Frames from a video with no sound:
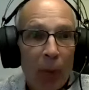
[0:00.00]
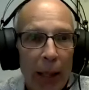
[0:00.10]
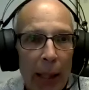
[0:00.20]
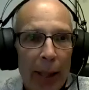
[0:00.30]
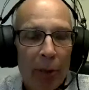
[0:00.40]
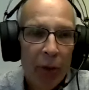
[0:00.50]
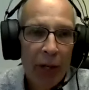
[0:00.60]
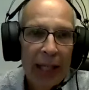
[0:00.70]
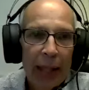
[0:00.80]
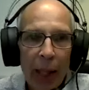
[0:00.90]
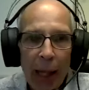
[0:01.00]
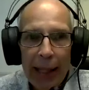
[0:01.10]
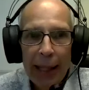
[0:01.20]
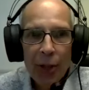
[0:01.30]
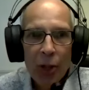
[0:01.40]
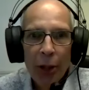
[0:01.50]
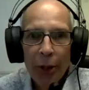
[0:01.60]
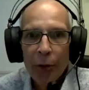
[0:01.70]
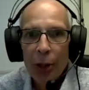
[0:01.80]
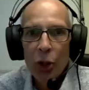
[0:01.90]
Yet if they're getting 90s,
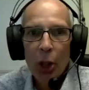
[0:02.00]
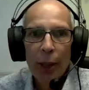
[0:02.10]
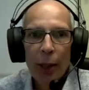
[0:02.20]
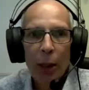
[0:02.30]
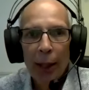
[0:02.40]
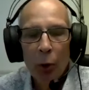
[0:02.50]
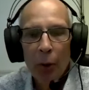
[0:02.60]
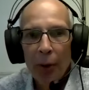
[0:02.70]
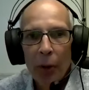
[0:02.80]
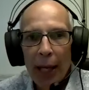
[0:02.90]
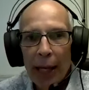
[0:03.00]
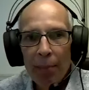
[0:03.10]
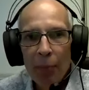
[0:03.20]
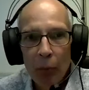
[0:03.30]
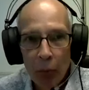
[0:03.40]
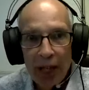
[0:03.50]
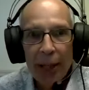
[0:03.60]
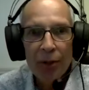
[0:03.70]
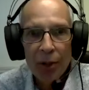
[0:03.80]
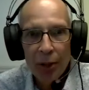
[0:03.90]
100s on like all their lab
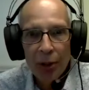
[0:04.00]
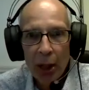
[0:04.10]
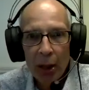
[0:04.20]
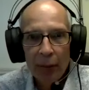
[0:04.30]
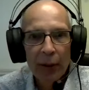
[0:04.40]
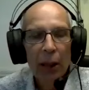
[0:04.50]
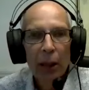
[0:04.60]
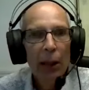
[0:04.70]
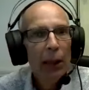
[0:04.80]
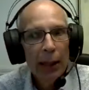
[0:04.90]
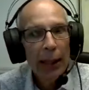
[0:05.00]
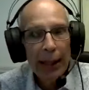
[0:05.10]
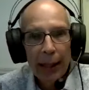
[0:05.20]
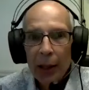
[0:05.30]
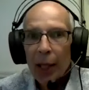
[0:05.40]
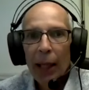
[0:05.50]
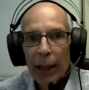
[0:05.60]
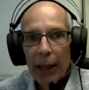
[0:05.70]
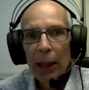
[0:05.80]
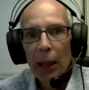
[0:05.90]
tests and stuff, and they get a
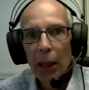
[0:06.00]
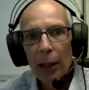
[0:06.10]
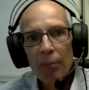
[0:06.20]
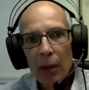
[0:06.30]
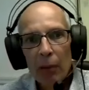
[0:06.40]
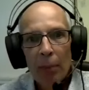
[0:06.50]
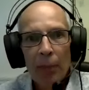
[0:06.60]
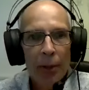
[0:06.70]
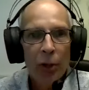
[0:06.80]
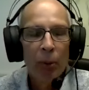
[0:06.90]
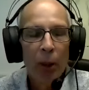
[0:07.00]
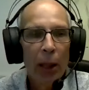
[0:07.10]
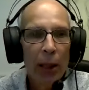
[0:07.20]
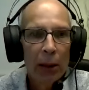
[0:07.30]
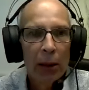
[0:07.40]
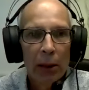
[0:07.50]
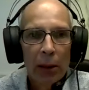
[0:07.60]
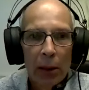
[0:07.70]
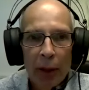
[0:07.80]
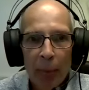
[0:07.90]
90, I'm not surprised.
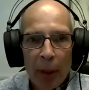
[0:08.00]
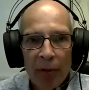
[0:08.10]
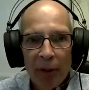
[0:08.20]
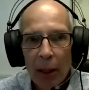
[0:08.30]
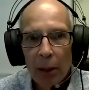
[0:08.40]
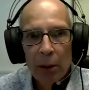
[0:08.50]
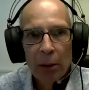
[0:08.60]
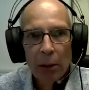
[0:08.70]
Does everybody follow?